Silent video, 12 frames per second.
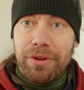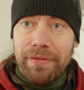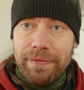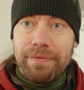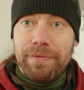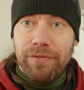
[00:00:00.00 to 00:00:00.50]
the
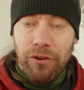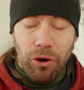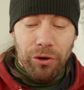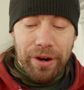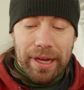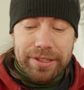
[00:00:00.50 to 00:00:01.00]

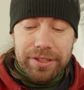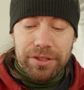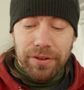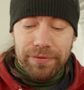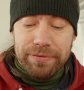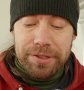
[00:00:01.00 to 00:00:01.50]
4 knots
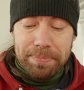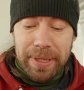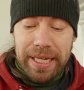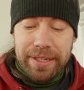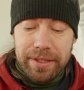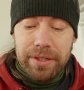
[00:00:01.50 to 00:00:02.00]
of
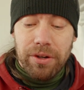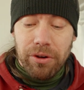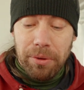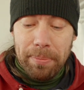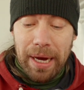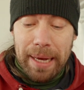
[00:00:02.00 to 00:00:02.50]
speed
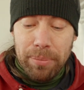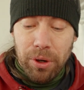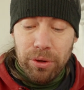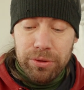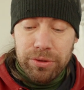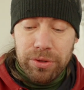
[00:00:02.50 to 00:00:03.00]
on my
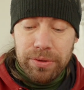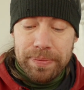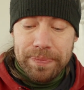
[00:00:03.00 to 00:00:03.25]
boat